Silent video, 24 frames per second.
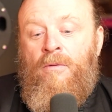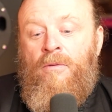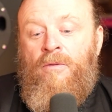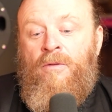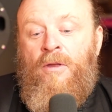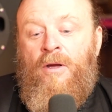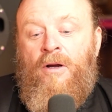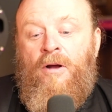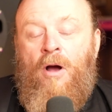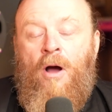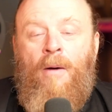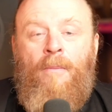
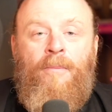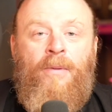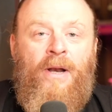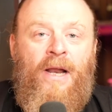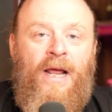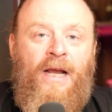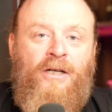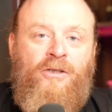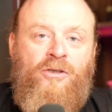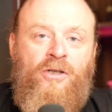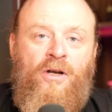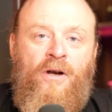the
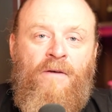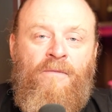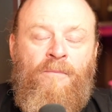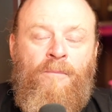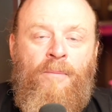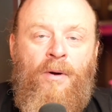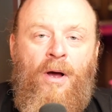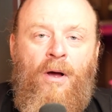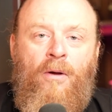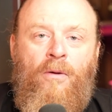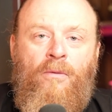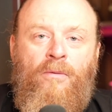combination of
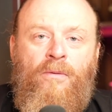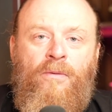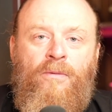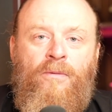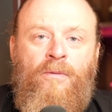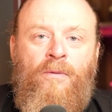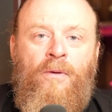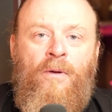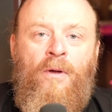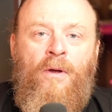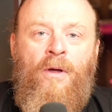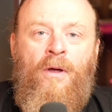both.